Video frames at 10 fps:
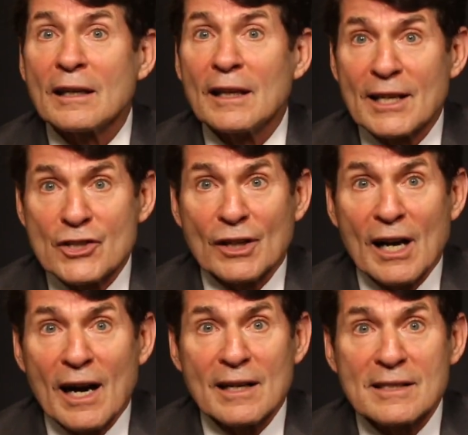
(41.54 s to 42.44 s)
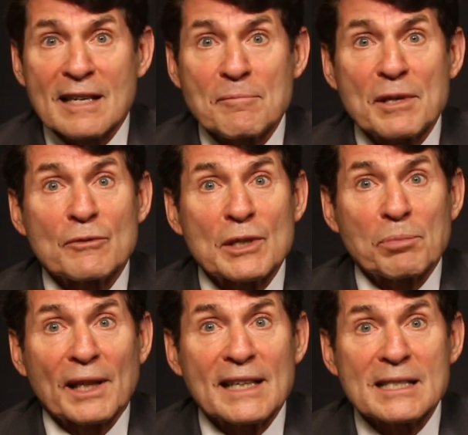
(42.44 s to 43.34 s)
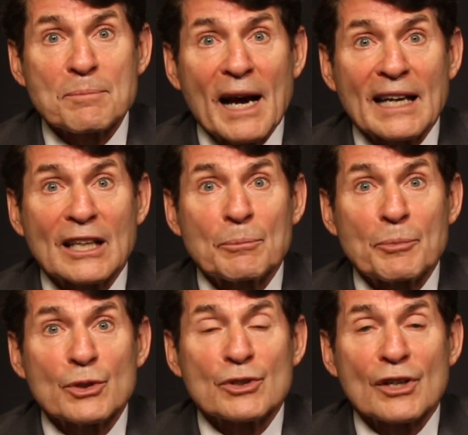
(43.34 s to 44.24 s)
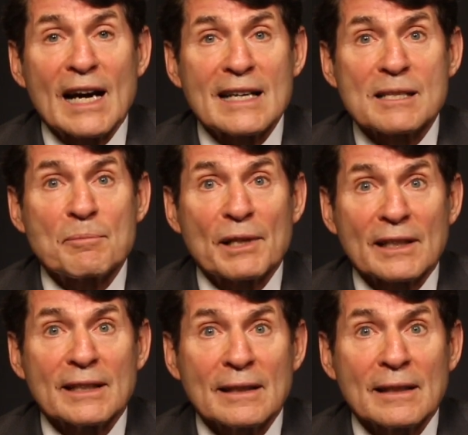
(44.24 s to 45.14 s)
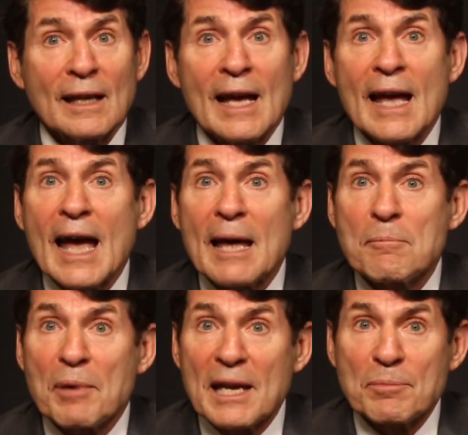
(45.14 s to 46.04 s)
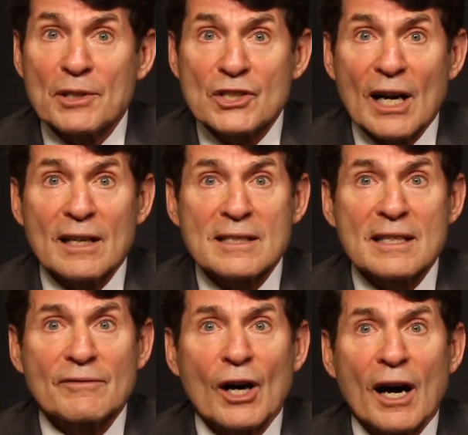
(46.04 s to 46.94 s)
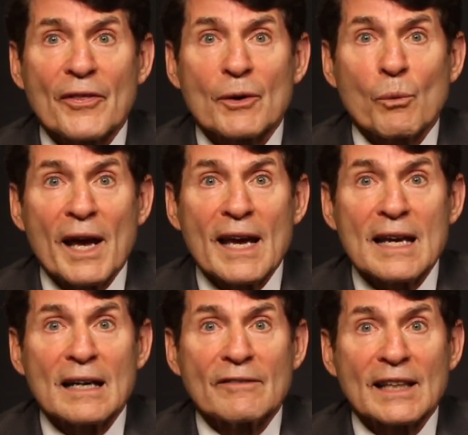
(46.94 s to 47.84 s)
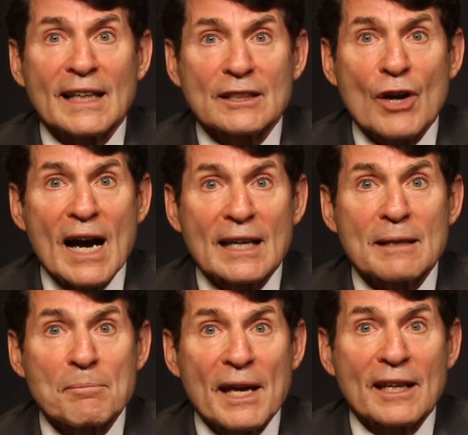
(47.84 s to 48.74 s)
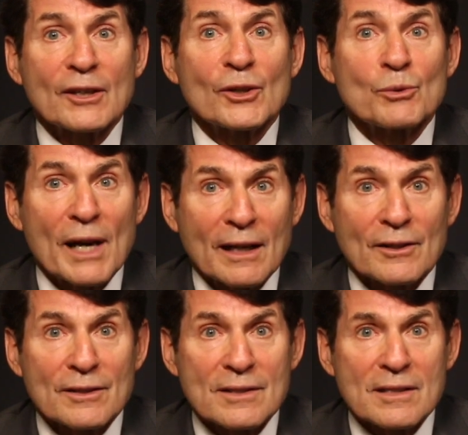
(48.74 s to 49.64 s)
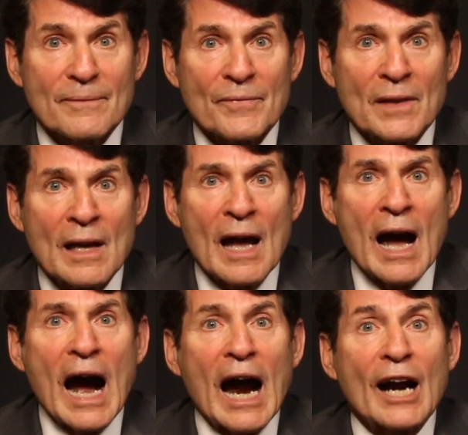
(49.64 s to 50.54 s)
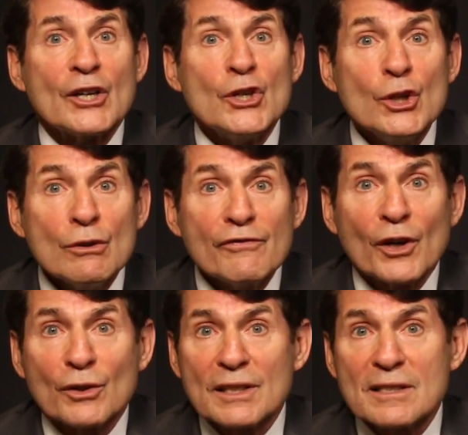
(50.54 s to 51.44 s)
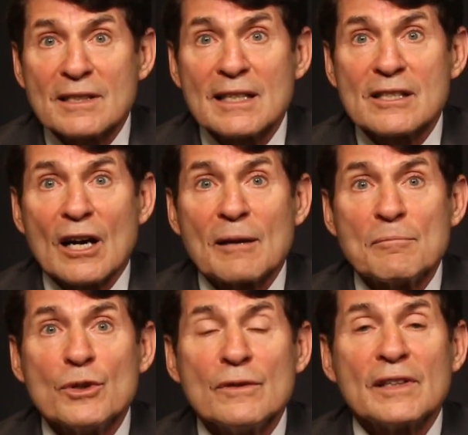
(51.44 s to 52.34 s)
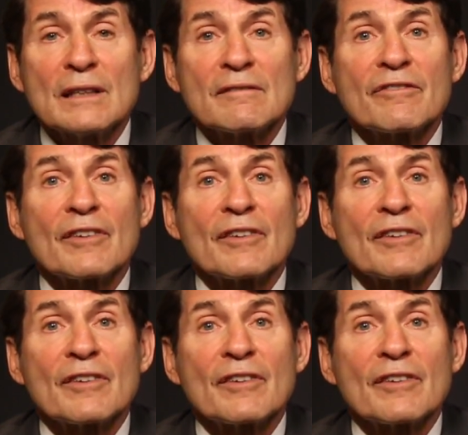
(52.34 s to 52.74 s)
Ledger cards have been replaced by computerized billing, and paper charts have gone the way of electronic medical records. Our new focus is on moving